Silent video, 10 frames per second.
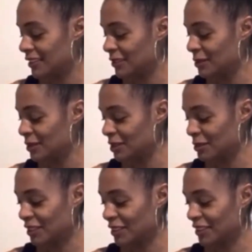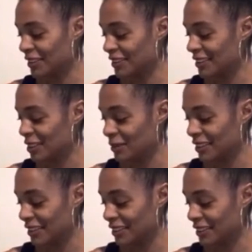Ooh, it's gonna be long. It's gonna be
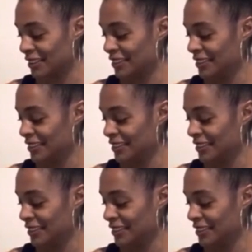long.